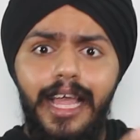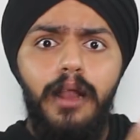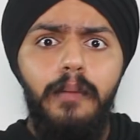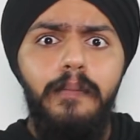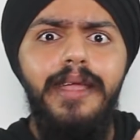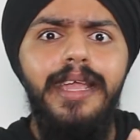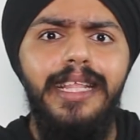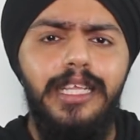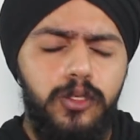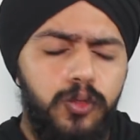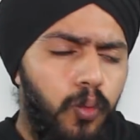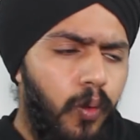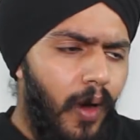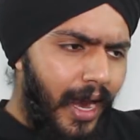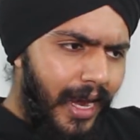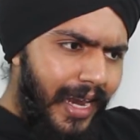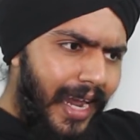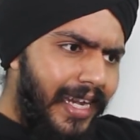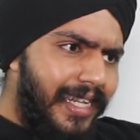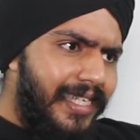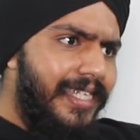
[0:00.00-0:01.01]
There'll be this
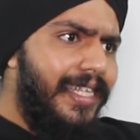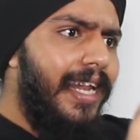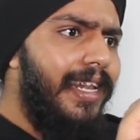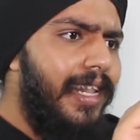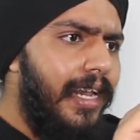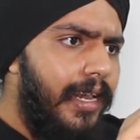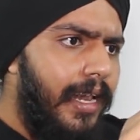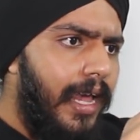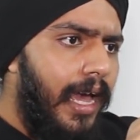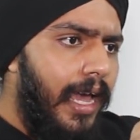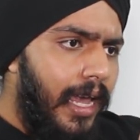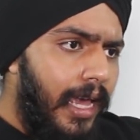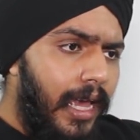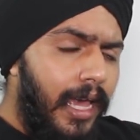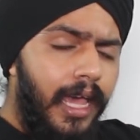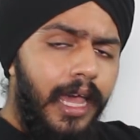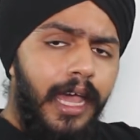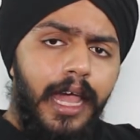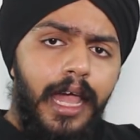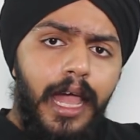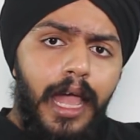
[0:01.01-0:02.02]
one line stated there,
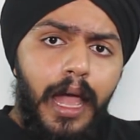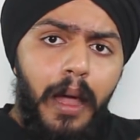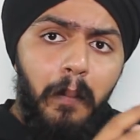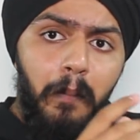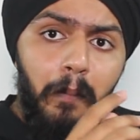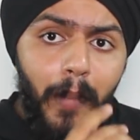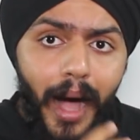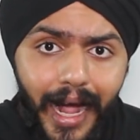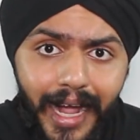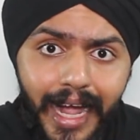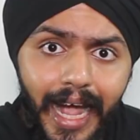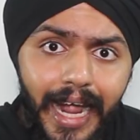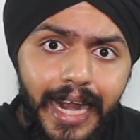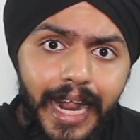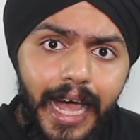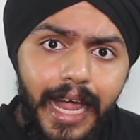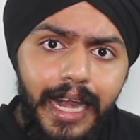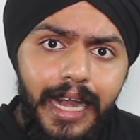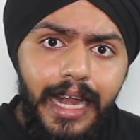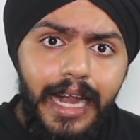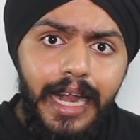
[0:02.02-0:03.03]

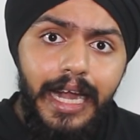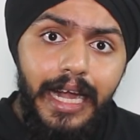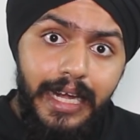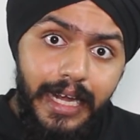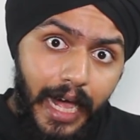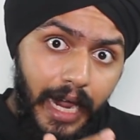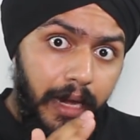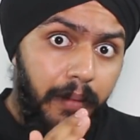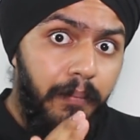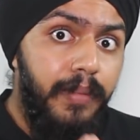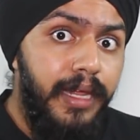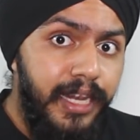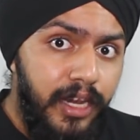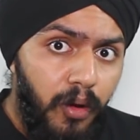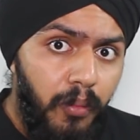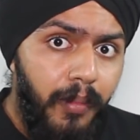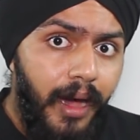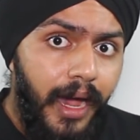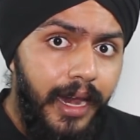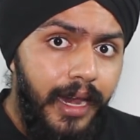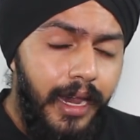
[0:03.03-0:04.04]
makanan dan
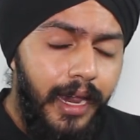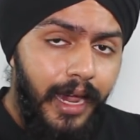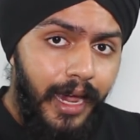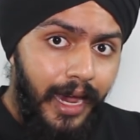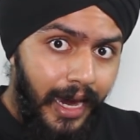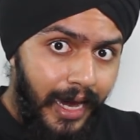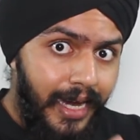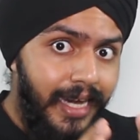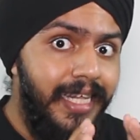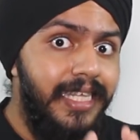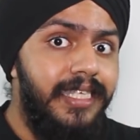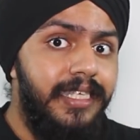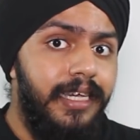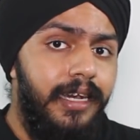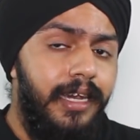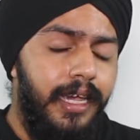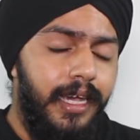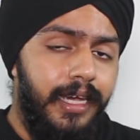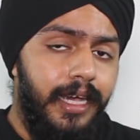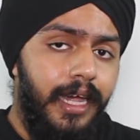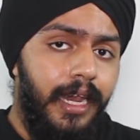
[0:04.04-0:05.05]
minuman
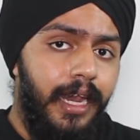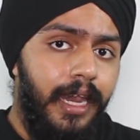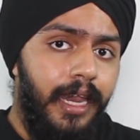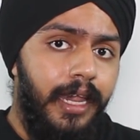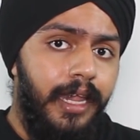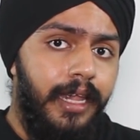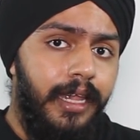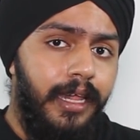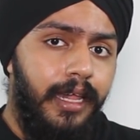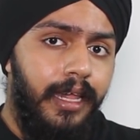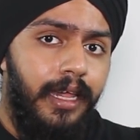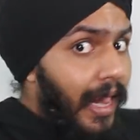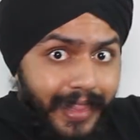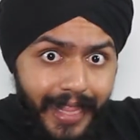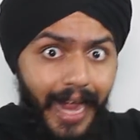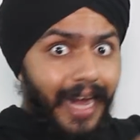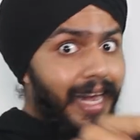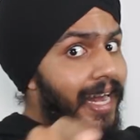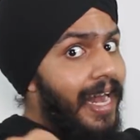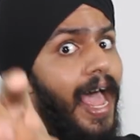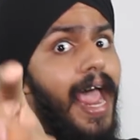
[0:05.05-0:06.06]
disediakan.
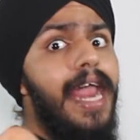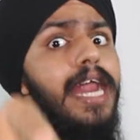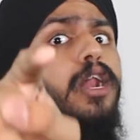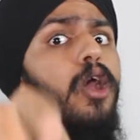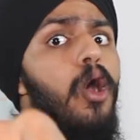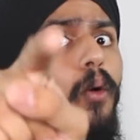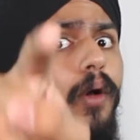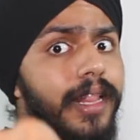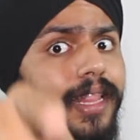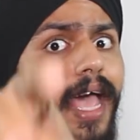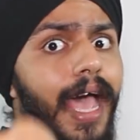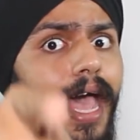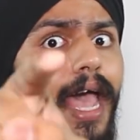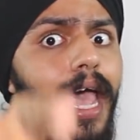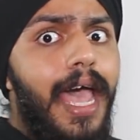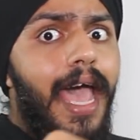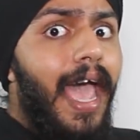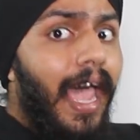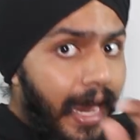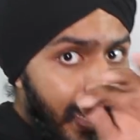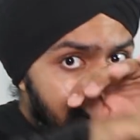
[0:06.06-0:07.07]
That line over
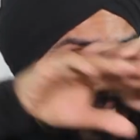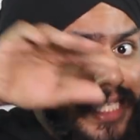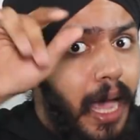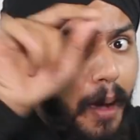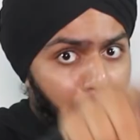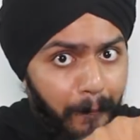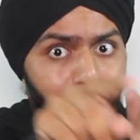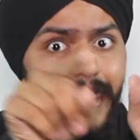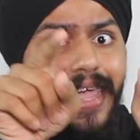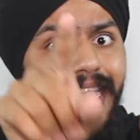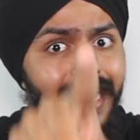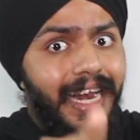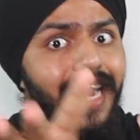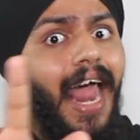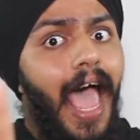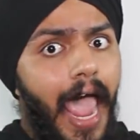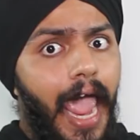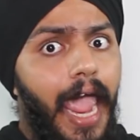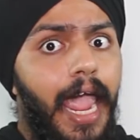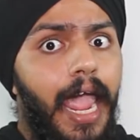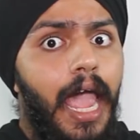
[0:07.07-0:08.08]
there is a big
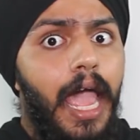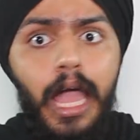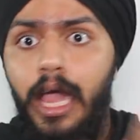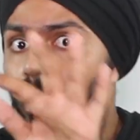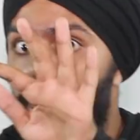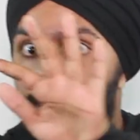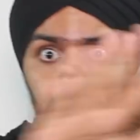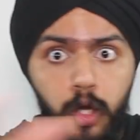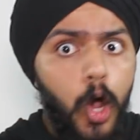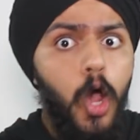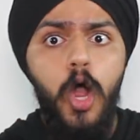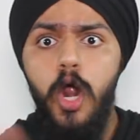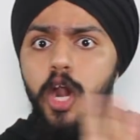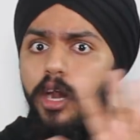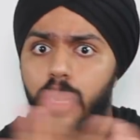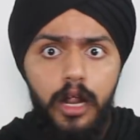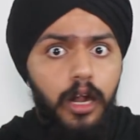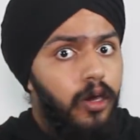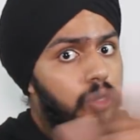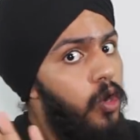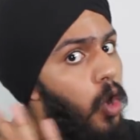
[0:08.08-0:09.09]
lie.
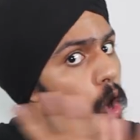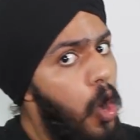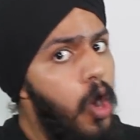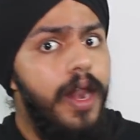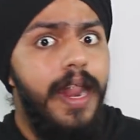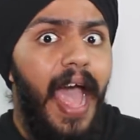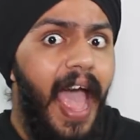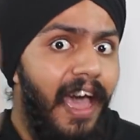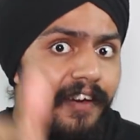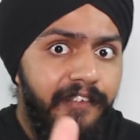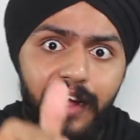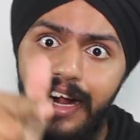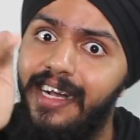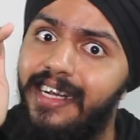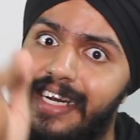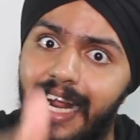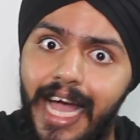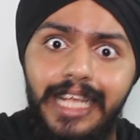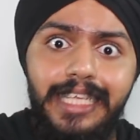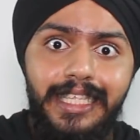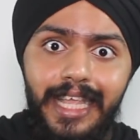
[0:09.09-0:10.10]
Don't ever
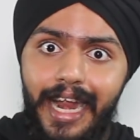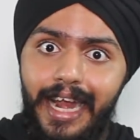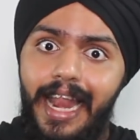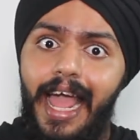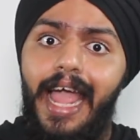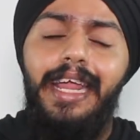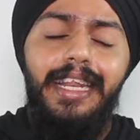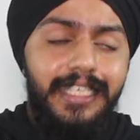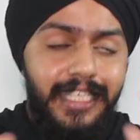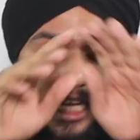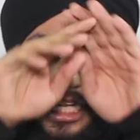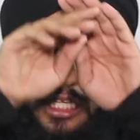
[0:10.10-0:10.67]
trust that line.